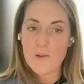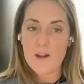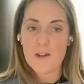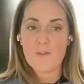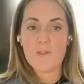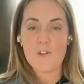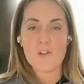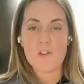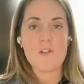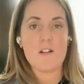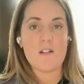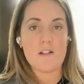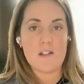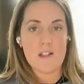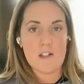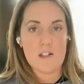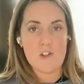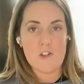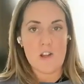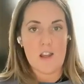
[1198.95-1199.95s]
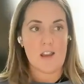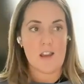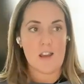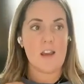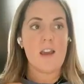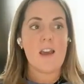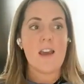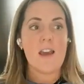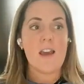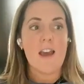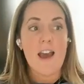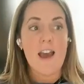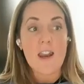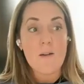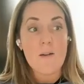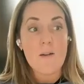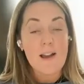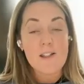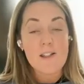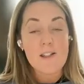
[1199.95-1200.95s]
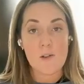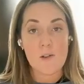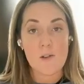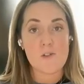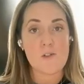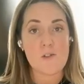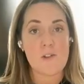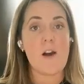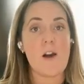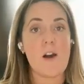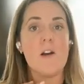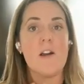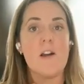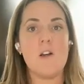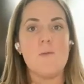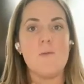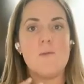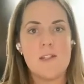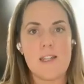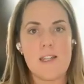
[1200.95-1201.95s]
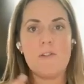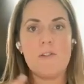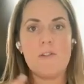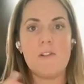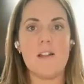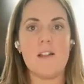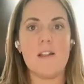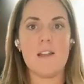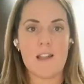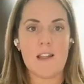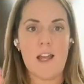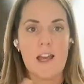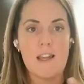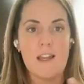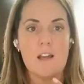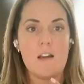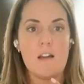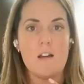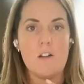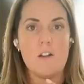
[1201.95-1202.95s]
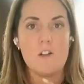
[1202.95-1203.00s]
When I first started teaching at a My 200 hour, it was definitely like